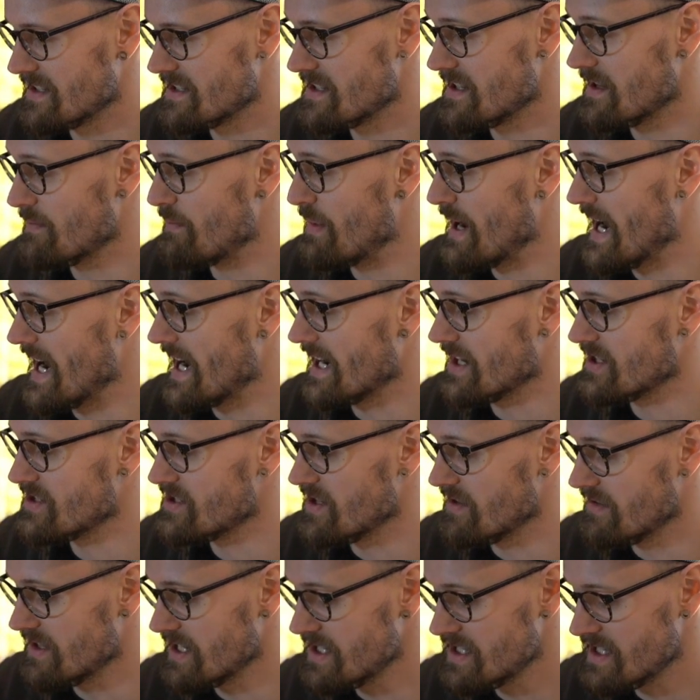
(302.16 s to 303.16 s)
into the back.
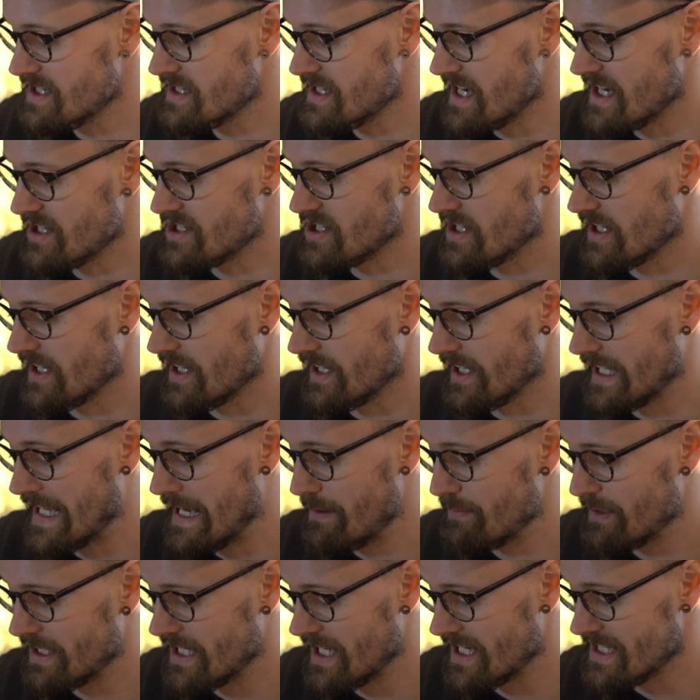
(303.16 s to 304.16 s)
So this is actually a
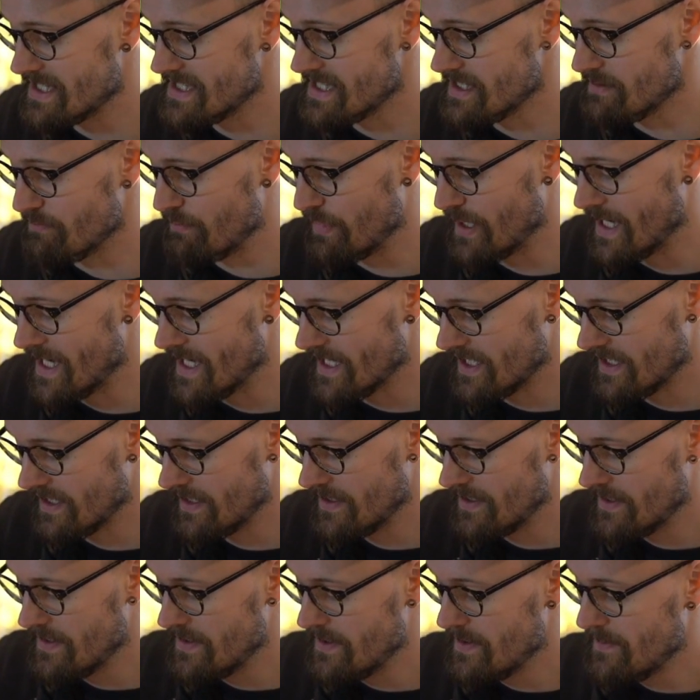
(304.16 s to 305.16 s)
laminated back.
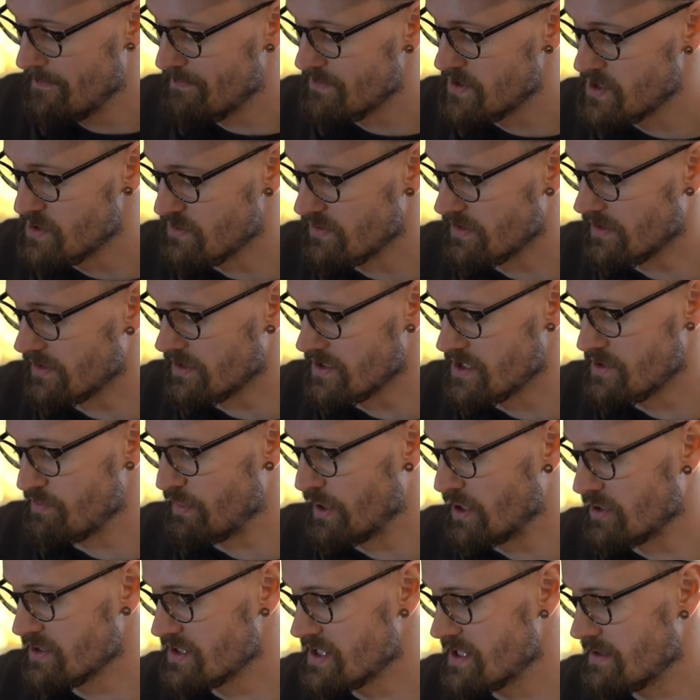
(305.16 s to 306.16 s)
So we've got the
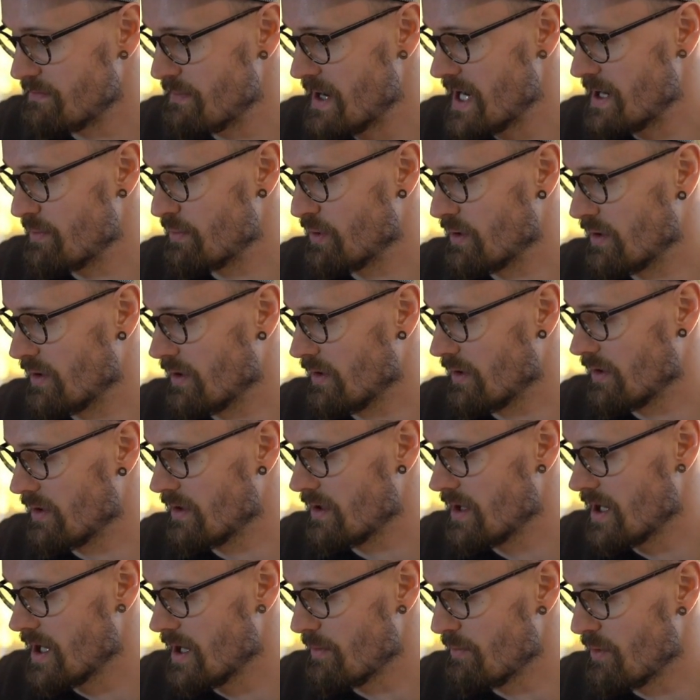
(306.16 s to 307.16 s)
spalted maple
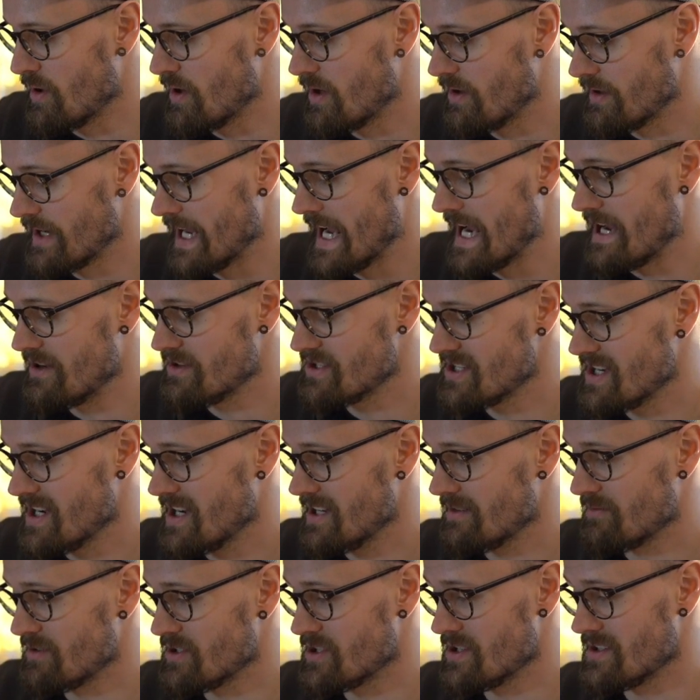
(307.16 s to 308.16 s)
on the
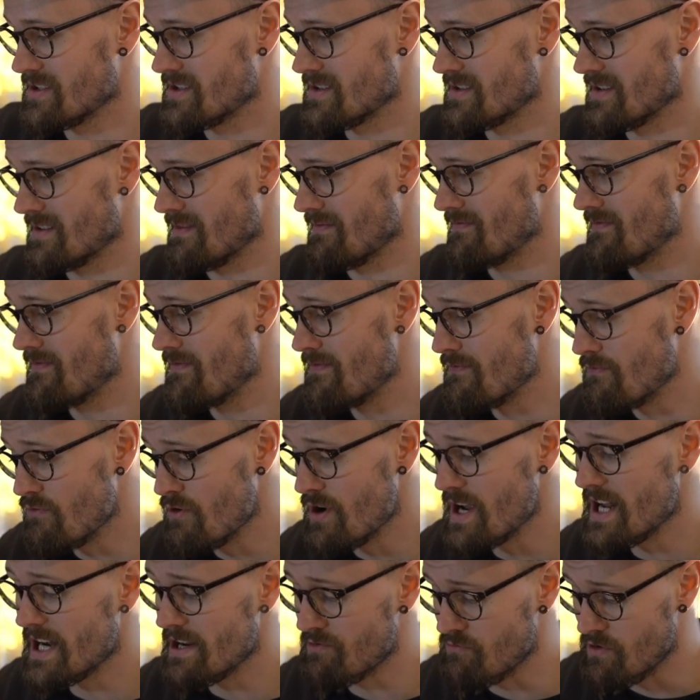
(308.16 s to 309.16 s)
outside, which is
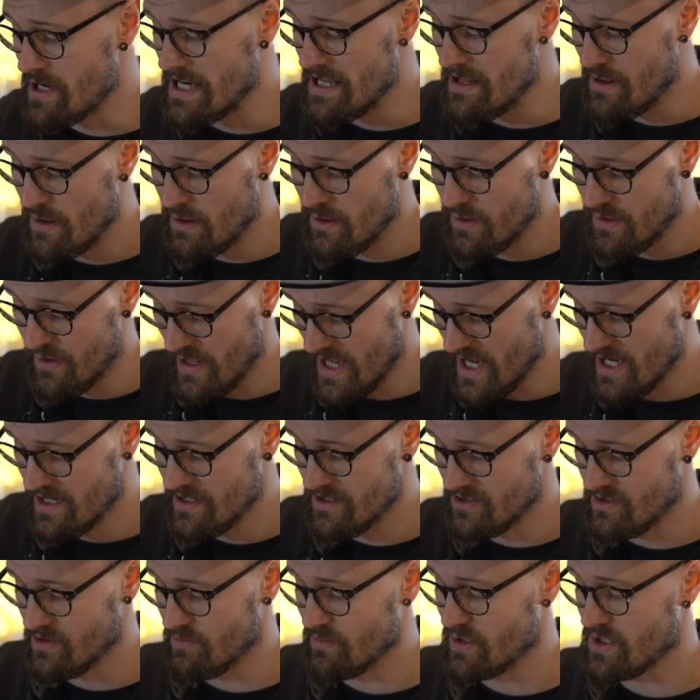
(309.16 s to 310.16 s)
really, really thin.
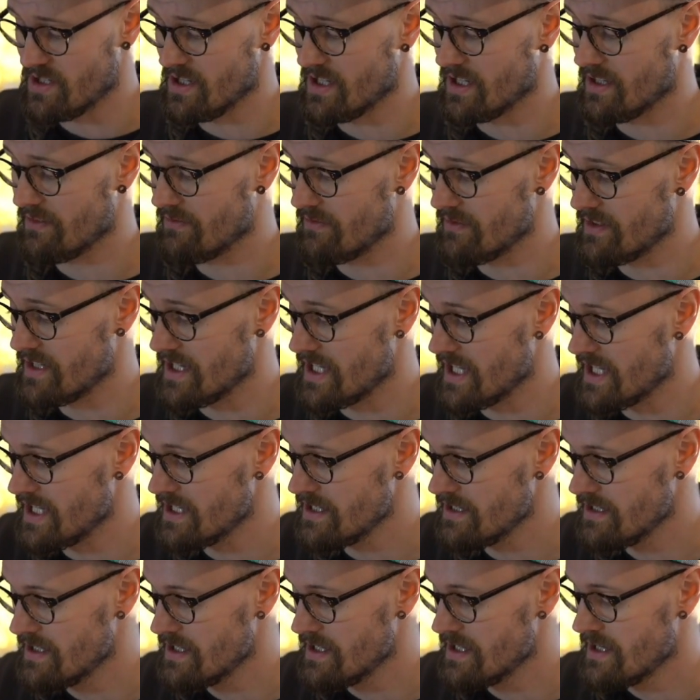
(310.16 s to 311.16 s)
It's almost like a
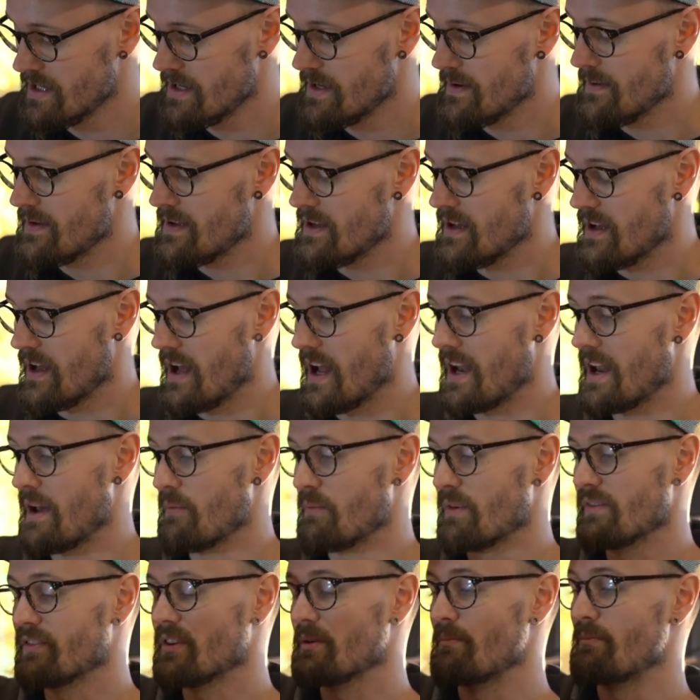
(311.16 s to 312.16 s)
veneer. And then
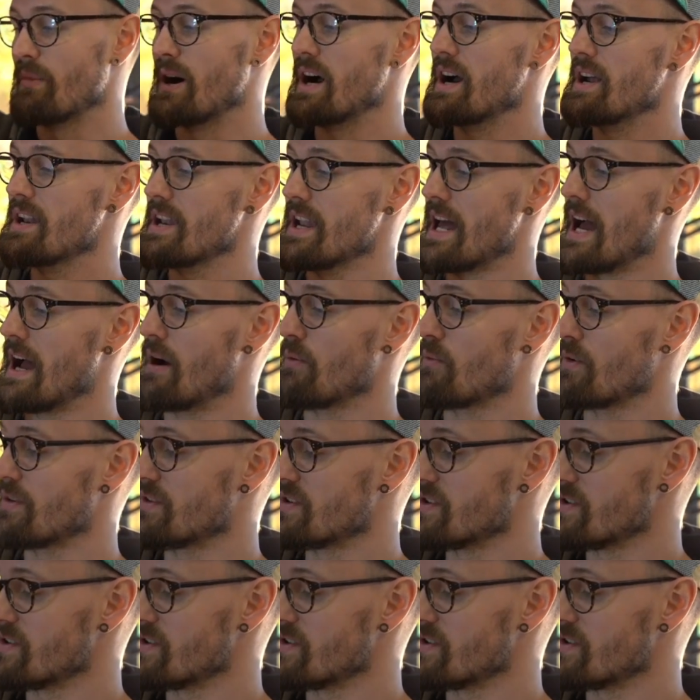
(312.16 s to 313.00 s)
we've combined that with